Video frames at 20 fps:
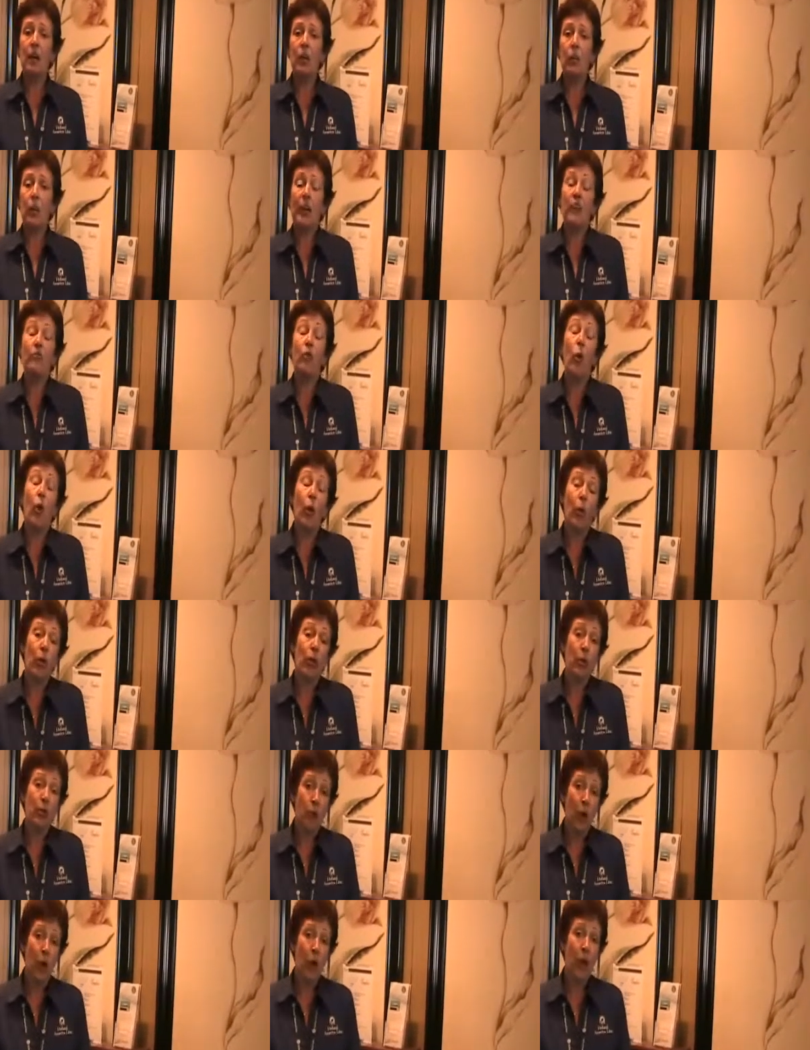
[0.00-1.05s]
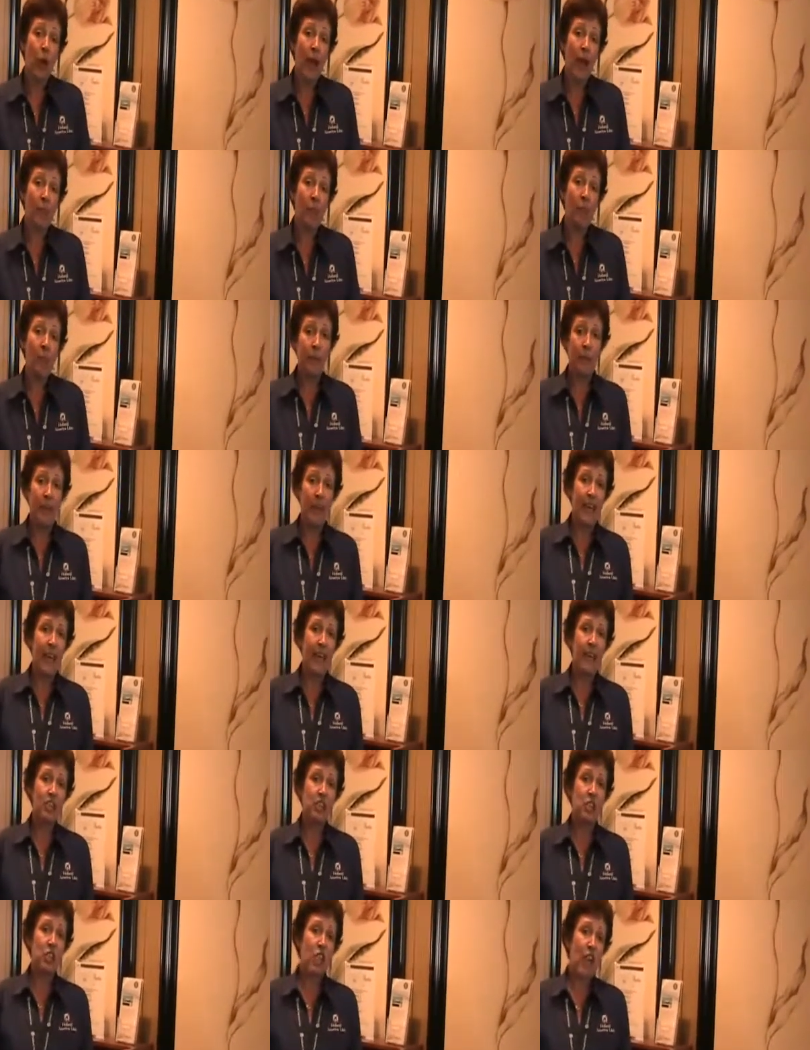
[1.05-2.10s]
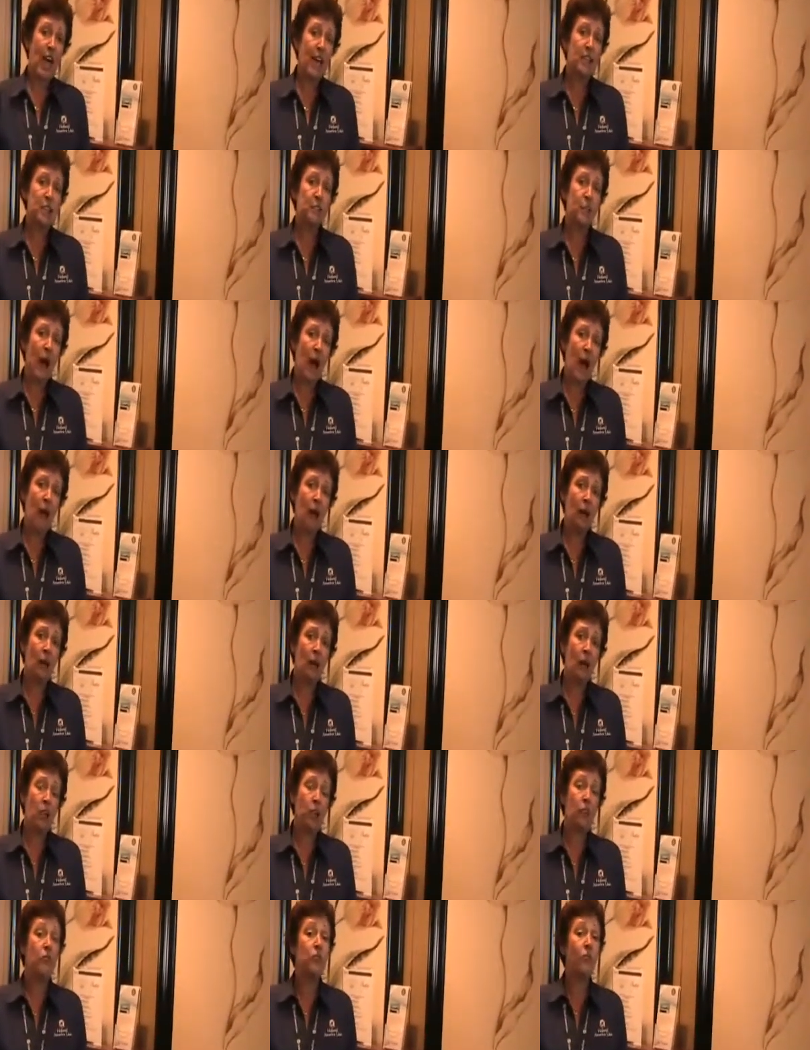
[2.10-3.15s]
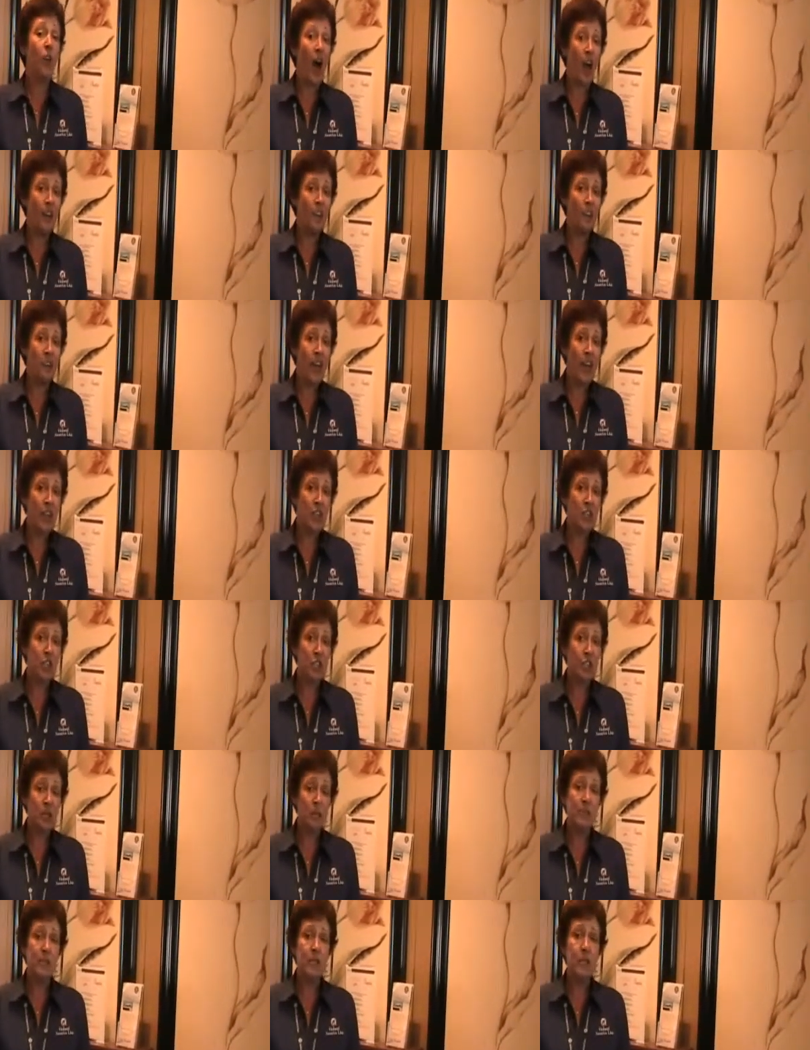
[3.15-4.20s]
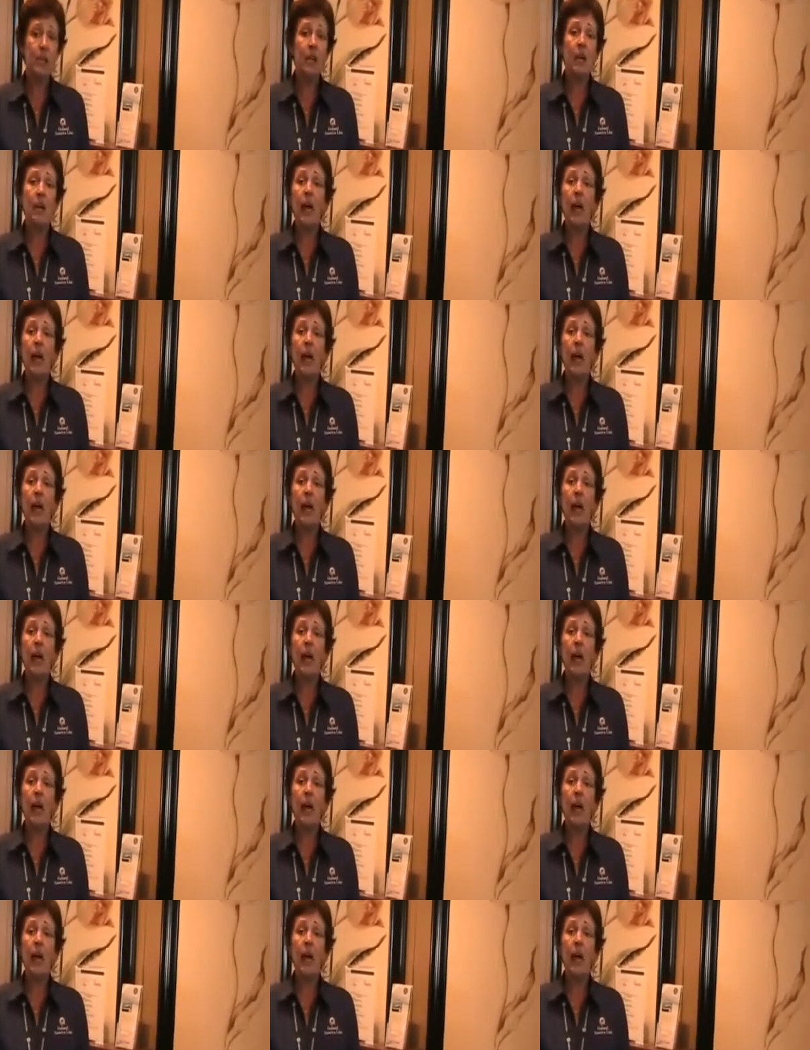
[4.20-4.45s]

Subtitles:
We have already rolled out B.B. King's Jazz Bar on 5 of our ships,